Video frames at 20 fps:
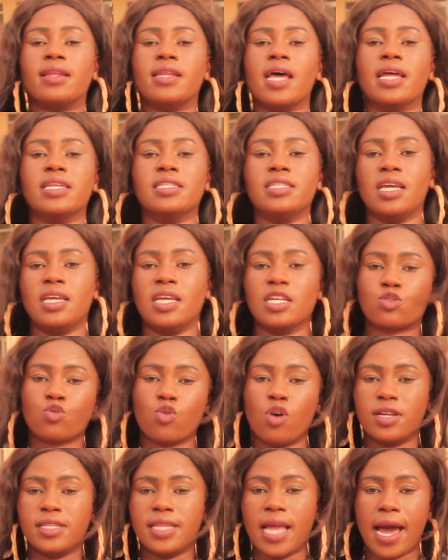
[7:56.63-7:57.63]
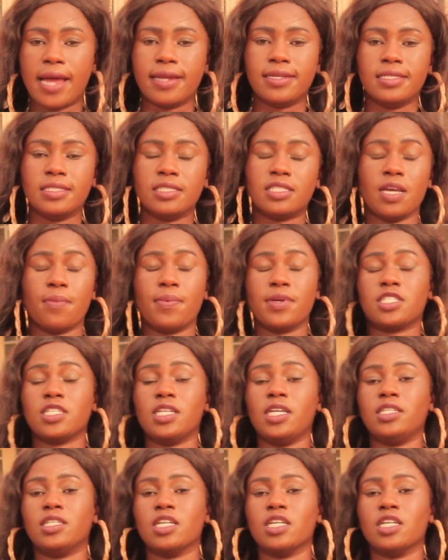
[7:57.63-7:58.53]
then yes, one yard in Tia Pazi,